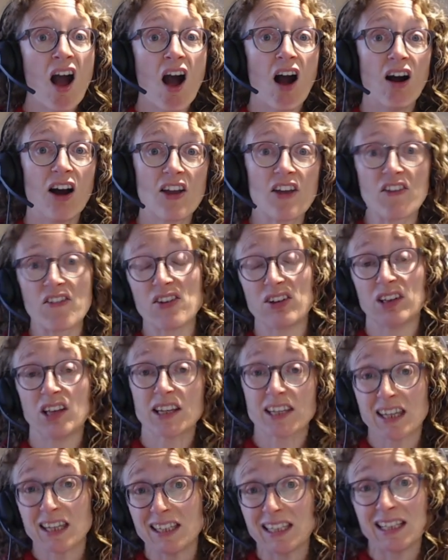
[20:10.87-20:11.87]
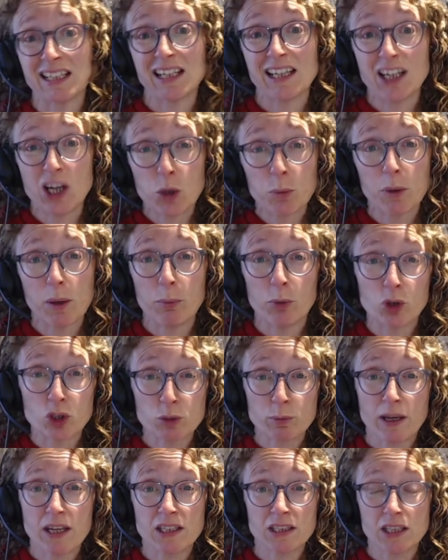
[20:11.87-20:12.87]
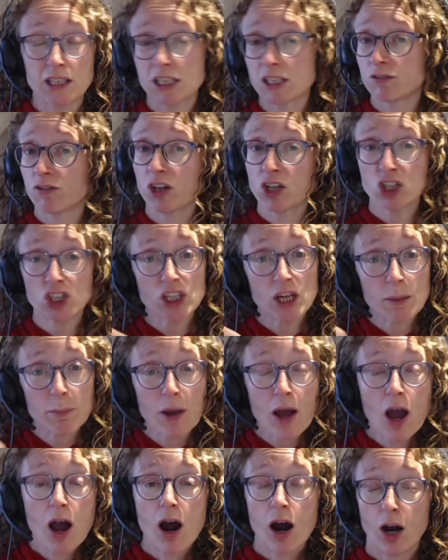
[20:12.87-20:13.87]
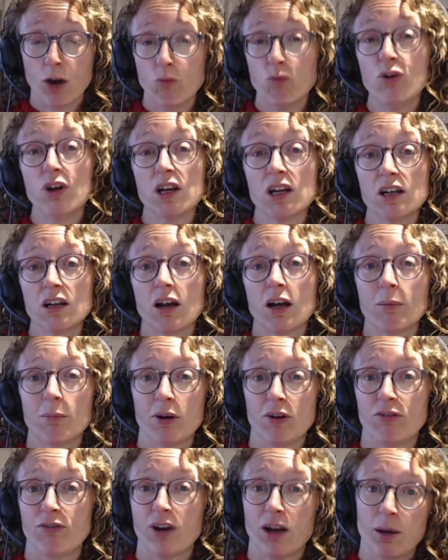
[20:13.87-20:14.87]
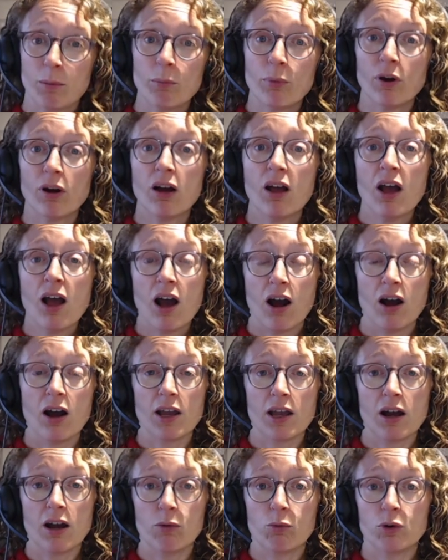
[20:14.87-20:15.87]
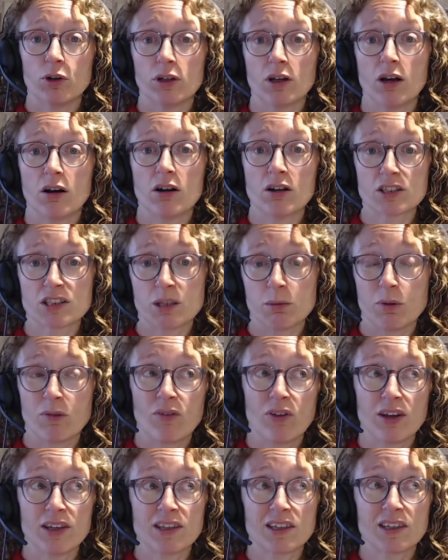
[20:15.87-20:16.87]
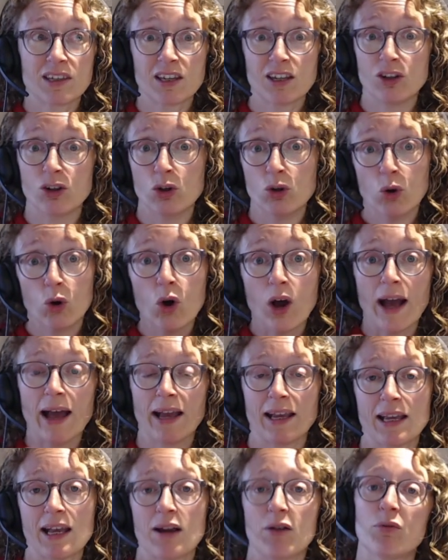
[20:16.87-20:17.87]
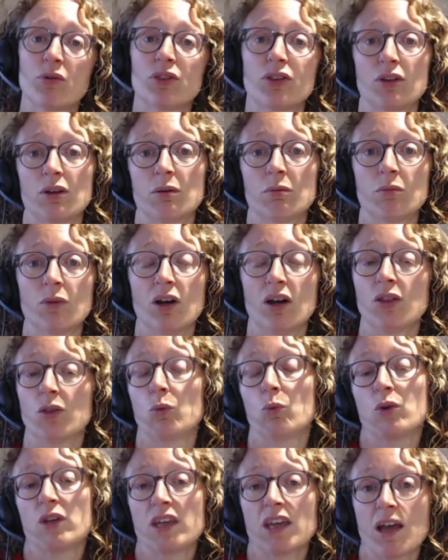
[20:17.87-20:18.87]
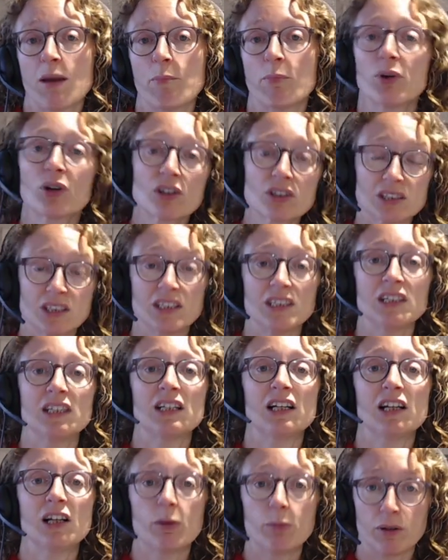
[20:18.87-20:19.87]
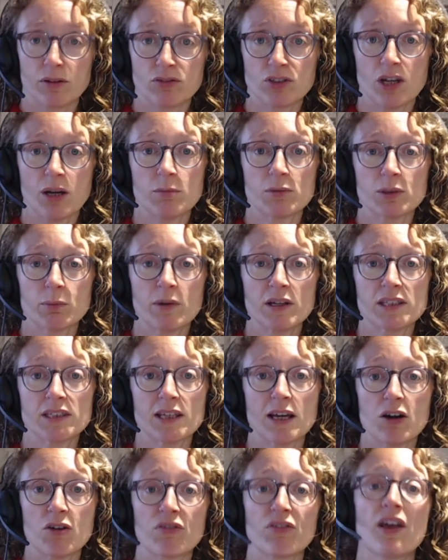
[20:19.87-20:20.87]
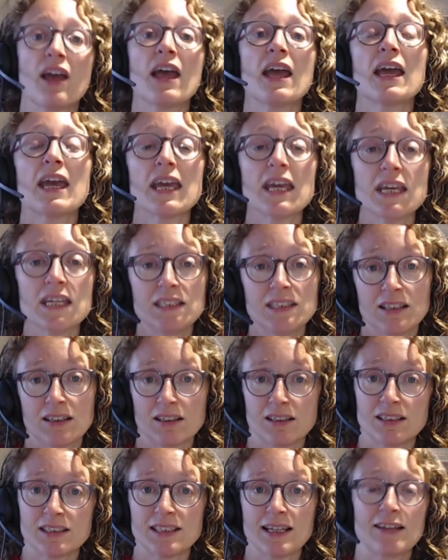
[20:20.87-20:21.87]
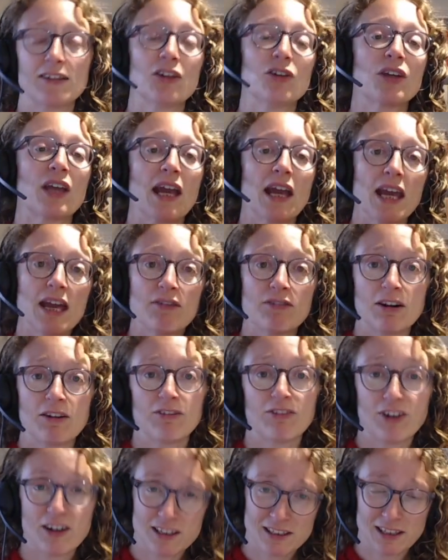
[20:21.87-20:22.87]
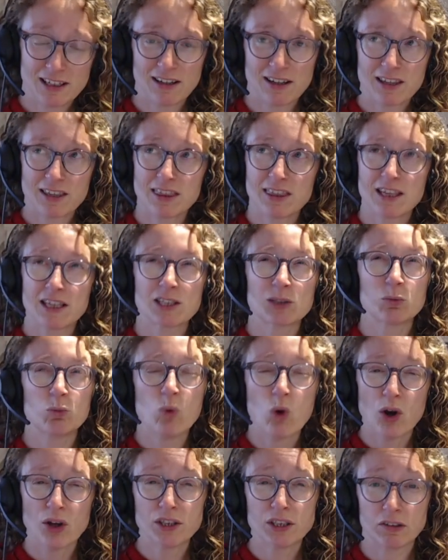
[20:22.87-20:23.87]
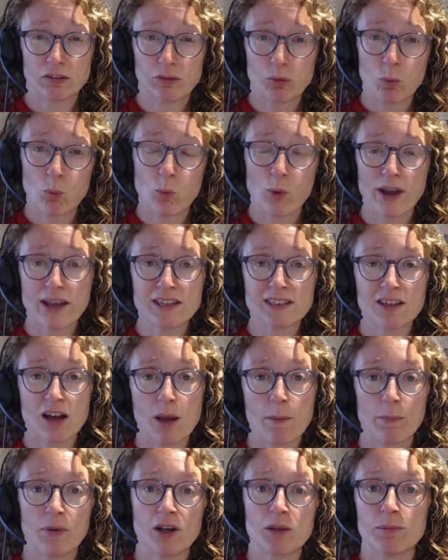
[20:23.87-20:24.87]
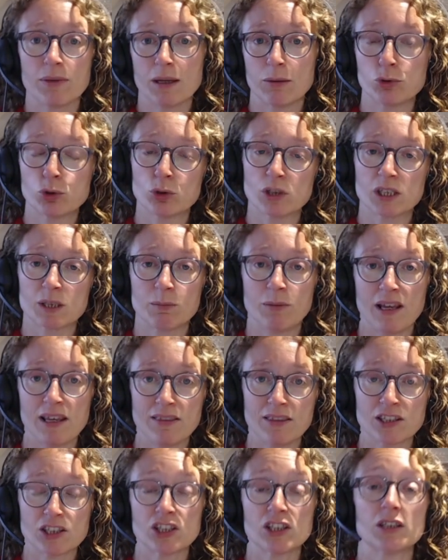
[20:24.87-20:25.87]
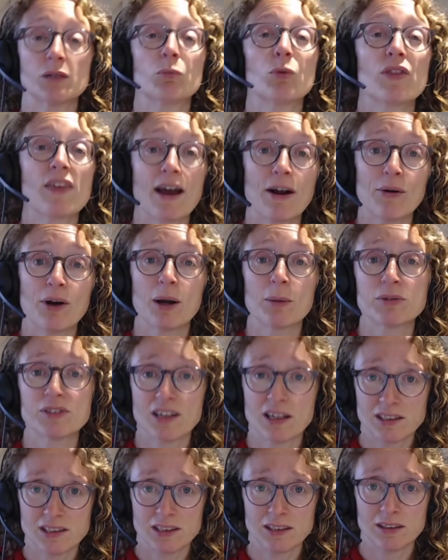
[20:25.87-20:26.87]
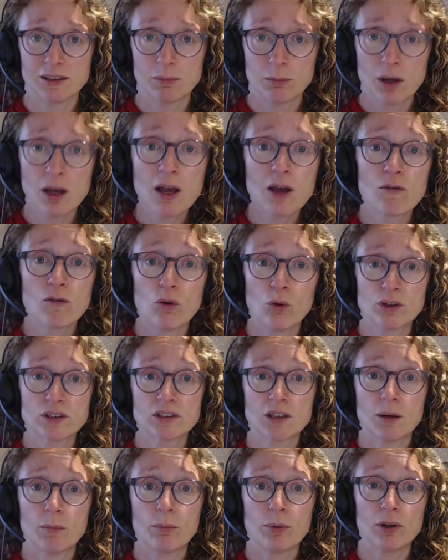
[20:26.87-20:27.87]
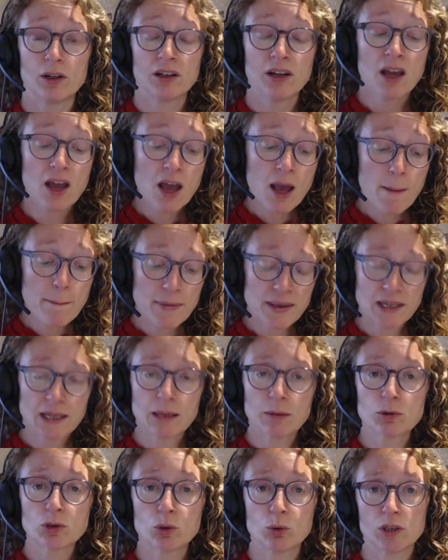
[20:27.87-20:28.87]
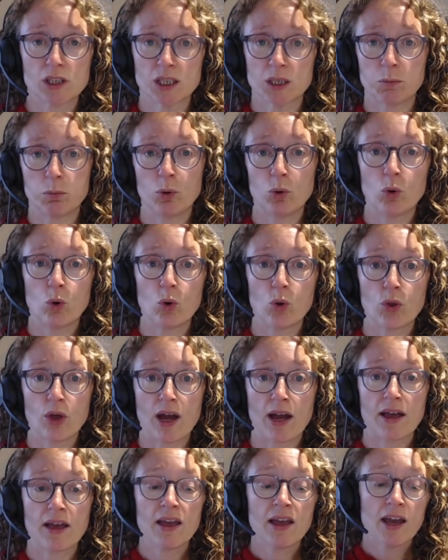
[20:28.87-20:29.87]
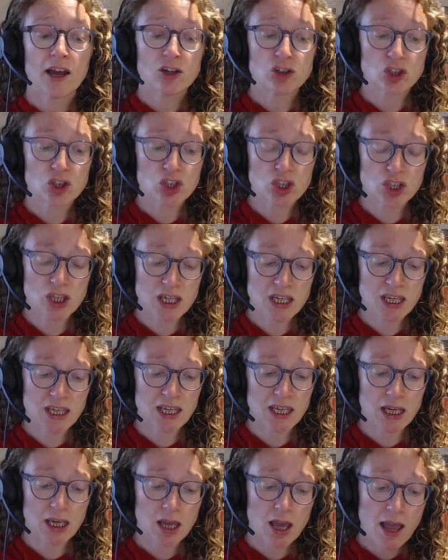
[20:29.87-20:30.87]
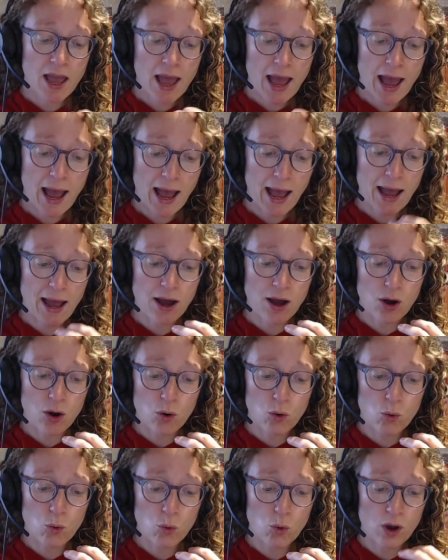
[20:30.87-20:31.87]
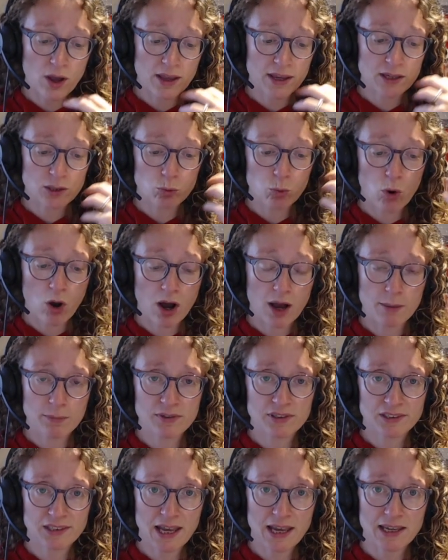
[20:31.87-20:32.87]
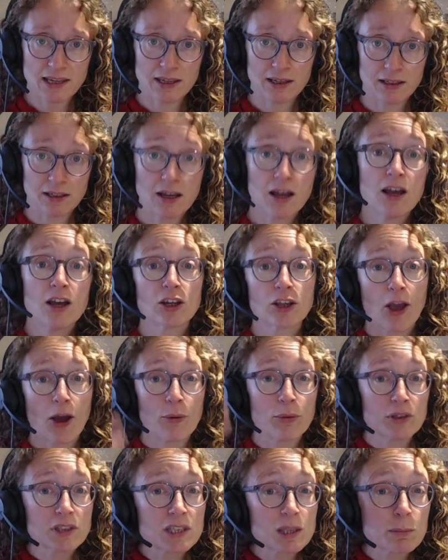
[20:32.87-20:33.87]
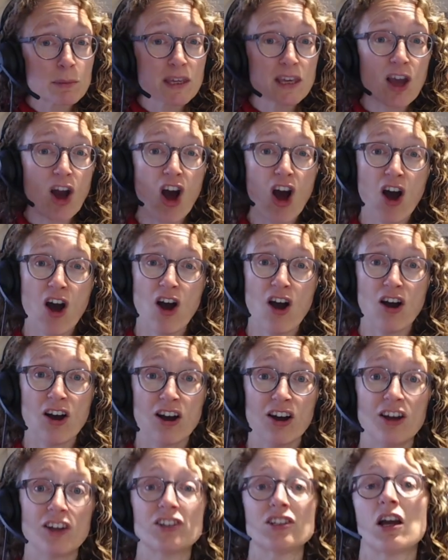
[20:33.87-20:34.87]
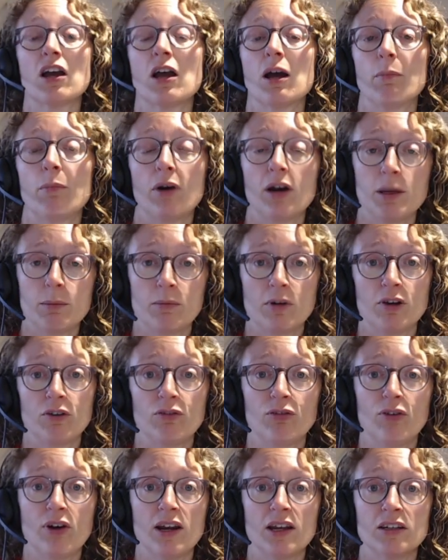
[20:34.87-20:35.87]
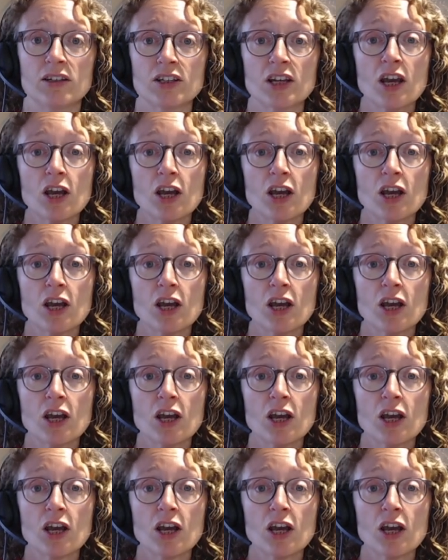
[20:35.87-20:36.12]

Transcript: I feel like I need a little bit more space in this friendship. I really like my friend, but I, I want to ask them if I cannot hang out with them at the weekend because I need a little bit of time to myself. Is it going to sound okay if I phrase it like this? What are different ways that I might be able to explain this to them without upsetting them, for example? And being able to explore that and just thinking, how is is what I'm saying going to be heard by my friend?